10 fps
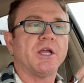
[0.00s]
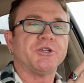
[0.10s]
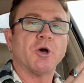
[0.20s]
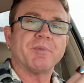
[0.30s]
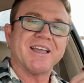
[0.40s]

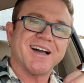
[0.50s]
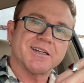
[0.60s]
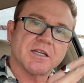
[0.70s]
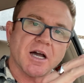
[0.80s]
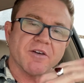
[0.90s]
don't be
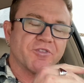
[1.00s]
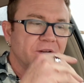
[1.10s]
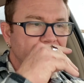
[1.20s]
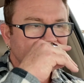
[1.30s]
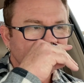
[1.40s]

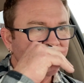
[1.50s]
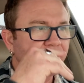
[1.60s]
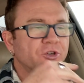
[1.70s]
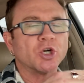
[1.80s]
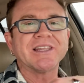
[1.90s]
unconfident because
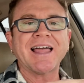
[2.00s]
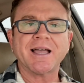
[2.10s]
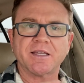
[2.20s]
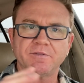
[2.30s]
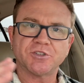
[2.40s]
of your
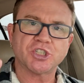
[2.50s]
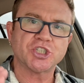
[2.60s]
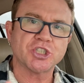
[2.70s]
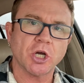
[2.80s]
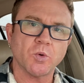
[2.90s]
lack of
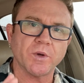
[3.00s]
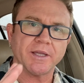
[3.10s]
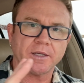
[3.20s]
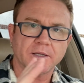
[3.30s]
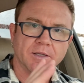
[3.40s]

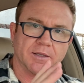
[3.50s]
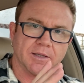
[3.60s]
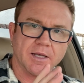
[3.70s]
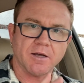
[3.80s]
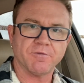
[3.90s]
showing
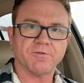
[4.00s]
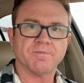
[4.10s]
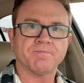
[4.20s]
love.